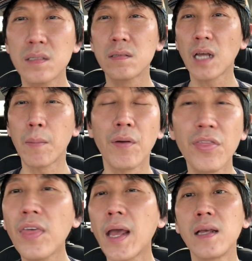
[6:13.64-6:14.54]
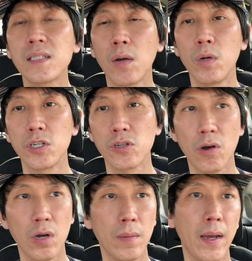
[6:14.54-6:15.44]
type of things I want to
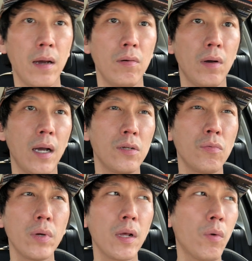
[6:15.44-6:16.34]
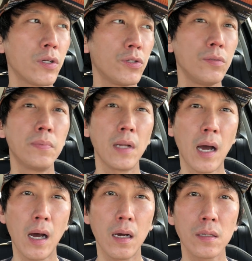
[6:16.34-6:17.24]
talk about. I don't really want to do
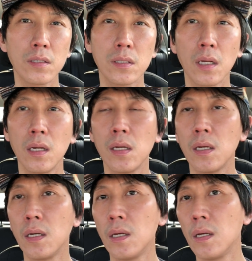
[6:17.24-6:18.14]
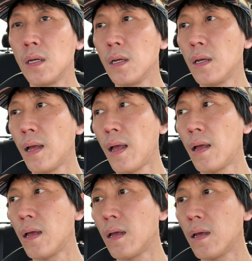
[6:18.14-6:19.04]
blogs.
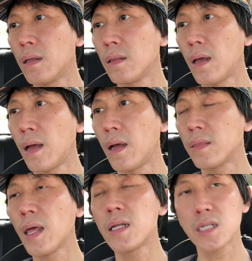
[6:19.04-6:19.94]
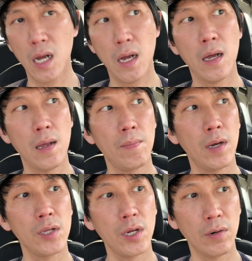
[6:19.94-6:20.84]
And at that time,
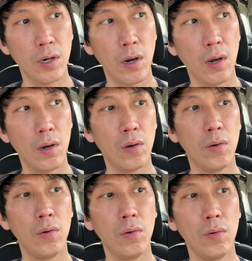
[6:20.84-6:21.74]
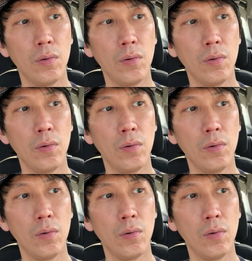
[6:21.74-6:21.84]
a year ago,